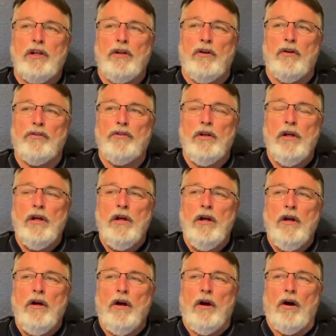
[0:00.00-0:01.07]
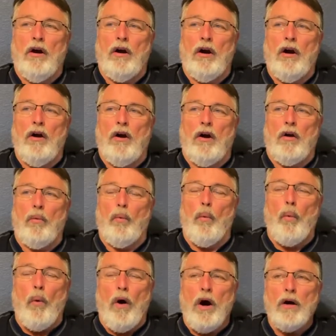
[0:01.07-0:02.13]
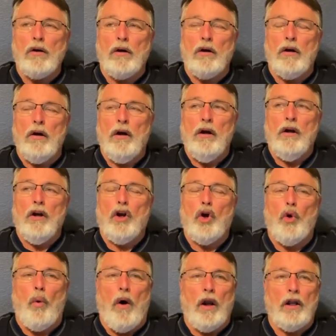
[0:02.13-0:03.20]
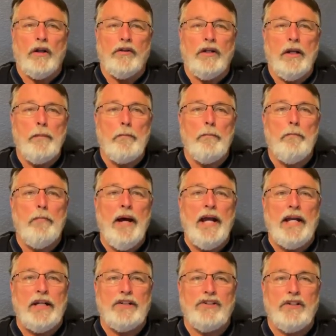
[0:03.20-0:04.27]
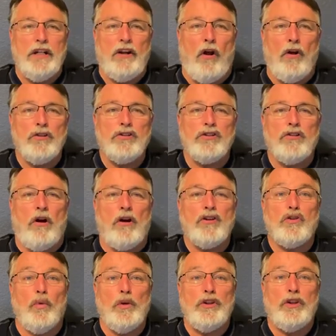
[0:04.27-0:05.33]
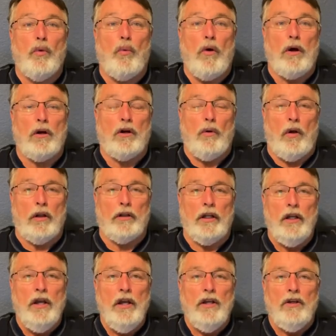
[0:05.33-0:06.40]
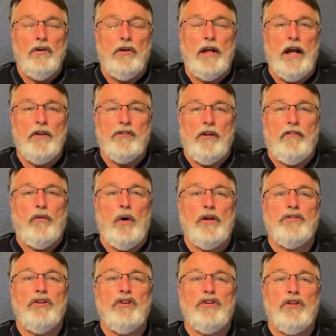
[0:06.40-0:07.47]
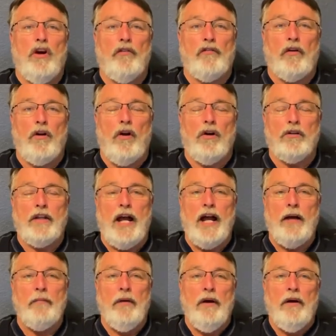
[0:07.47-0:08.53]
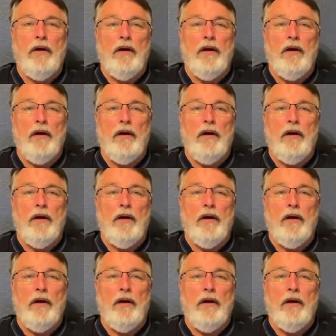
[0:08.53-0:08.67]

kills are water quality based. It all starts with the water quality. You guys that have watched this show for a long time,